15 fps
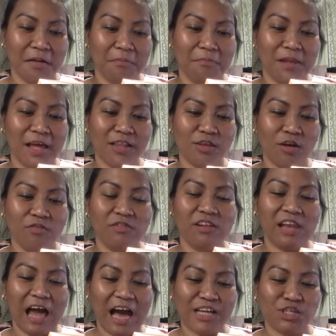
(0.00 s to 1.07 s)
blend of
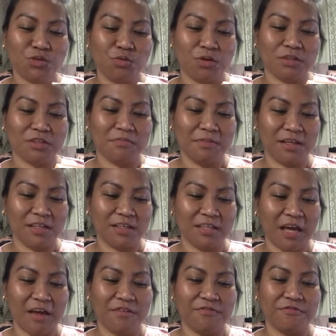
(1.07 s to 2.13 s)
lush watermelon
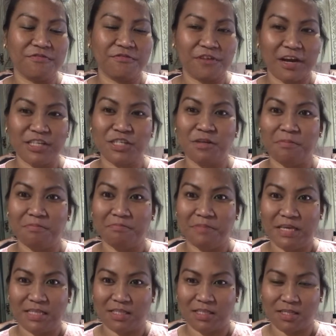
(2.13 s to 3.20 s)
and fresh
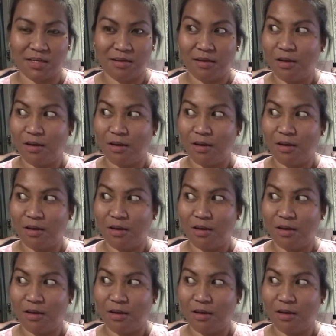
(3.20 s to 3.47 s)
mint.